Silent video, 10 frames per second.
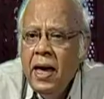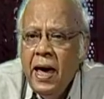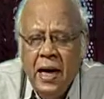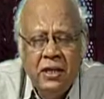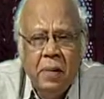
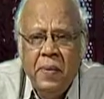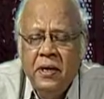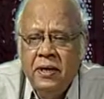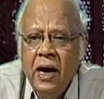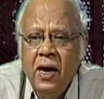A.J.P.
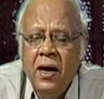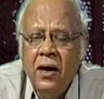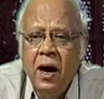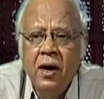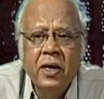Taylor
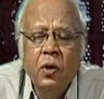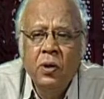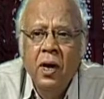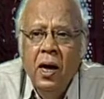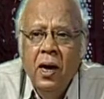
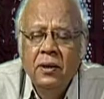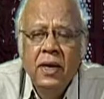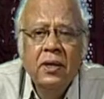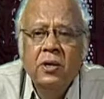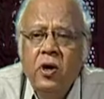argued
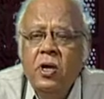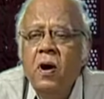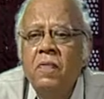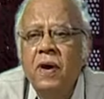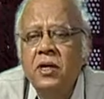that the Treaty
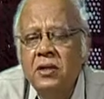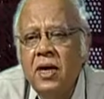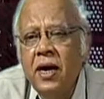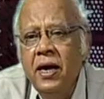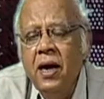of
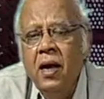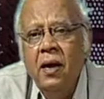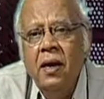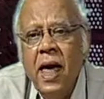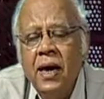Versailles
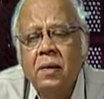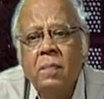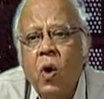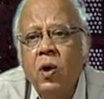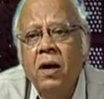lacked
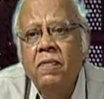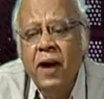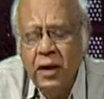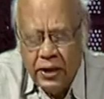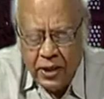moral
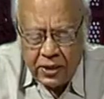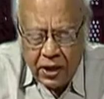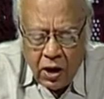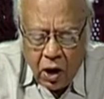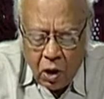validity
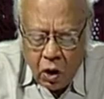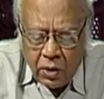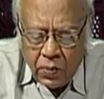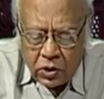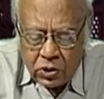
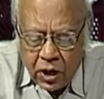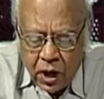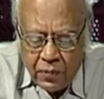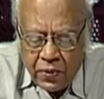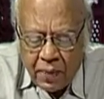almost
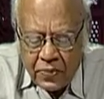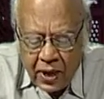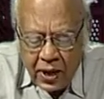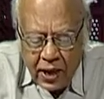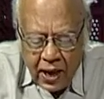from
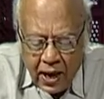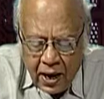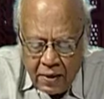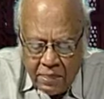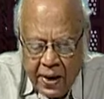the
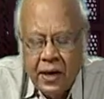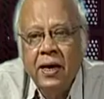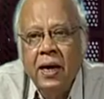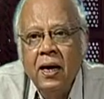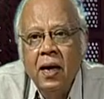uh,
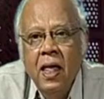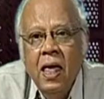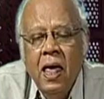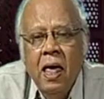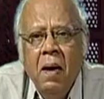beginning.
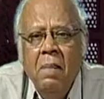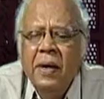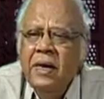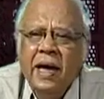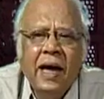
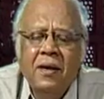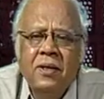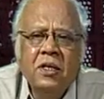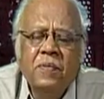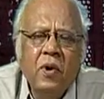But again,
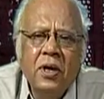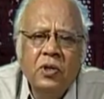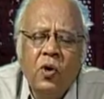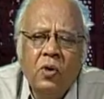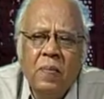this view has
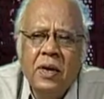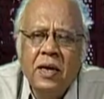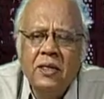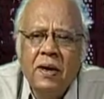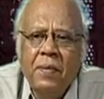not been
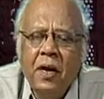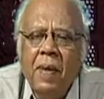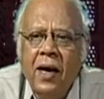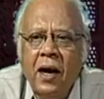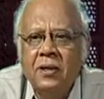accepted
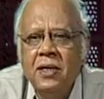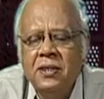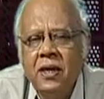by others.